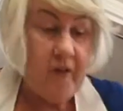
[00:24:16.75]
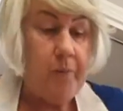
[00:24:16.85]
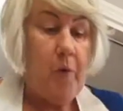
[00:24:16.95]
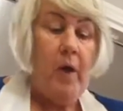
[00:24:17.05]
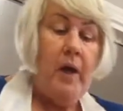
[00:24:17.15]

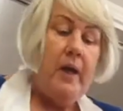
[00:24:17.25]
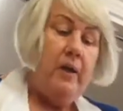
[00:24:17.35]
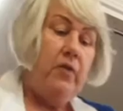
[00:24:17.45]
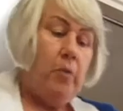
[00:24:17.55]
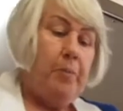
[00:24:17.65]

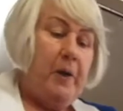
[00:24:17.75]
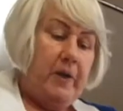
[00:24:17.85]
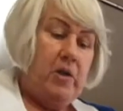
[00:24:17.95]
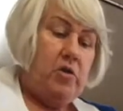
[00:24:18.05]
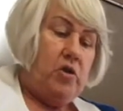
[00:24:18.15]
but if you're
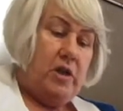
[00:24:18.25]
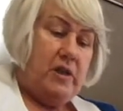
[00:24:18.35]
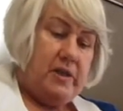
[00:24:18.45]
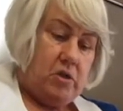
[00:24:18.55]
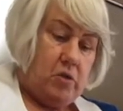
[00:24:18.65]
buying
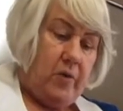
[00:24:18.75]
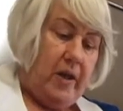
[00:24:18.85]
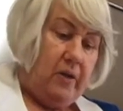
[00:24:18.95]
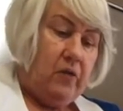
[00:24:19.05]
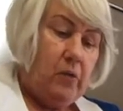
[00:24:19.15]
cheese that's
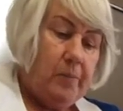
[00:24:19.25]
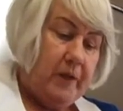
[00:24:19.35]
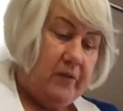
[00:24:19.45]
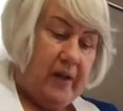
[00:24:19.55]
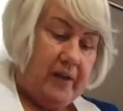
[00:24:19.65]
grated,
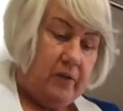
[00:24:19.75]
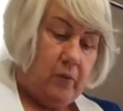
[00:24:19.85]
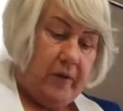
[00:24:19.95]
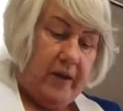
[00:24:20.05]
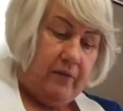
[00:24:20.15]
somebody's had to
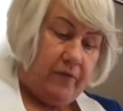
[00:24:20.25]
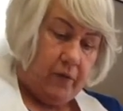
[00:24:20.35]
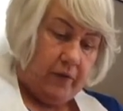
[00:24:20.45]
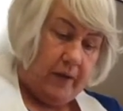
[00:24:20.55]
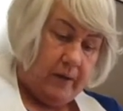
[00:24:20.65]
grate it
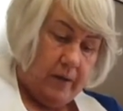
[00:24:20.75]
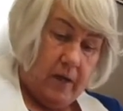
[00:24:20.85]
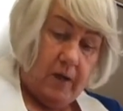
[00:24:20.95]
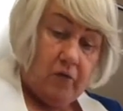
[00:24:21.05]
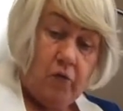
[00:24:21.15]
for you.
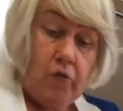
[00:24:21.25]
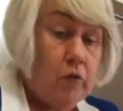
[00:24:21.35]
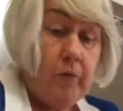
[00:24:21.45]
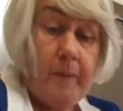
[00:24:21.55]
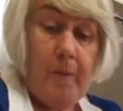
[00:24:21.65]
So it's
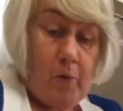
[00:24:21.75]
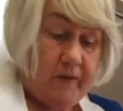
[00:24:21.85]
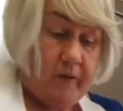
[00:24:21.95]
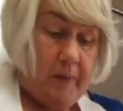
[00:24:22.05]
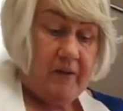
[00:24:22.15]
going to be more
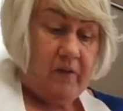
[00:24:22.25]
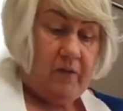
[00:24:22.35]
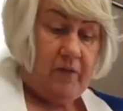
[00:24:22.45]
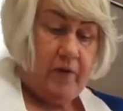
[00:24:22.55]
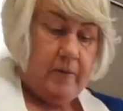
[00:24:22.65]

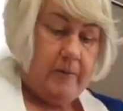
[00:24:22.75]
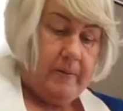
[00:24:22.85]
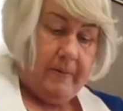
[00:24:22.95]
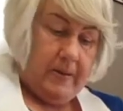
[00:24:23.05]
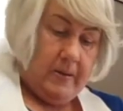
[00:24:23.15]
expensive.
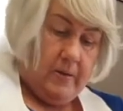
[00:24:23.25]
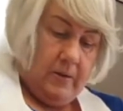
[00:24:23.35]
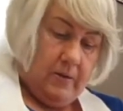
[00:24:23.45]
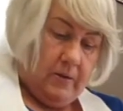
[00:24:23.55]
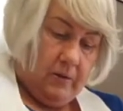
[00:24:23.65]

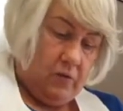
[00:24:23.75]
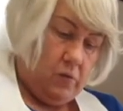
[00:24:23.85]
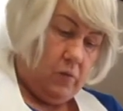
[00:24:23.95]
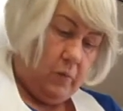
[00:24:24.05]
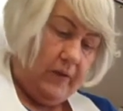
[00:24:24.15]

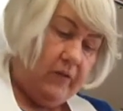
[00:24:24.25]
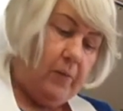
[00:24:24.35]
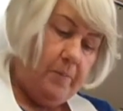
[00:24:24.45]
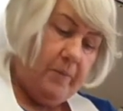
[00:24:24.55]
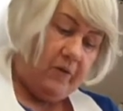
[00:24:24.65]
So when
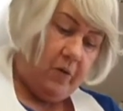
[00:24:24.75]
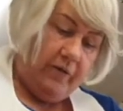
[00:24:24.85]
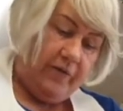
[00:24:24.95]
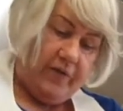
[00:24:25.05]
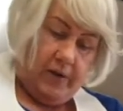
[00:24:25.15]
something is
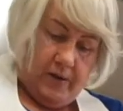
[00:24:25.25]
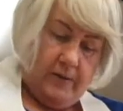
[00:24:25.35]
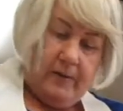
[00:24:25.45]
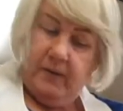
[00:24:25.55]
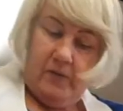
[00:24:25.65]
done for you,
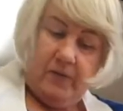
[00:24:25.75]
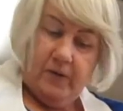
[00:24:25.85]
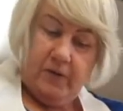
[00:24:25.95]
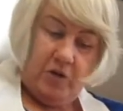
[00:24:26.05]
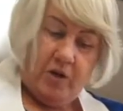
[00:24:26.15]
it's
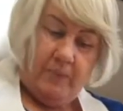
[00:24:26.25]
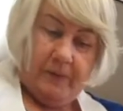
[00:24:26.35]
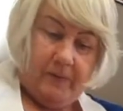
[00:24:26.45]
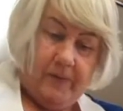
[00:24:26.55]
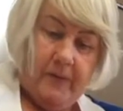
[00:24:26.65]
not the
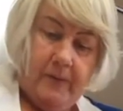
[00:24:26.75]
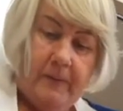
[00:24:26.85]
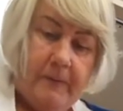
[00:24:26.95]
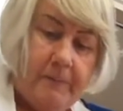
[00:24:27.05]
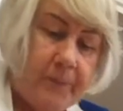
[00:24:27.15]
cheapest.
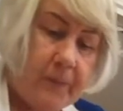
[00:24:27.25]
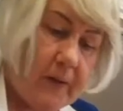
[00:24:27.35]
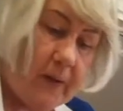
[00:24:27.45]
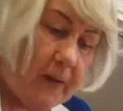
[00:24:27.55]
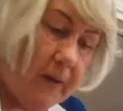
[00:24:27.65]

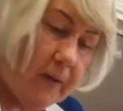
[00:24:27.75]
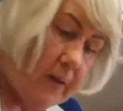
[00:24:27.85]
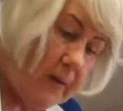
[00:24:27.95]
Okay?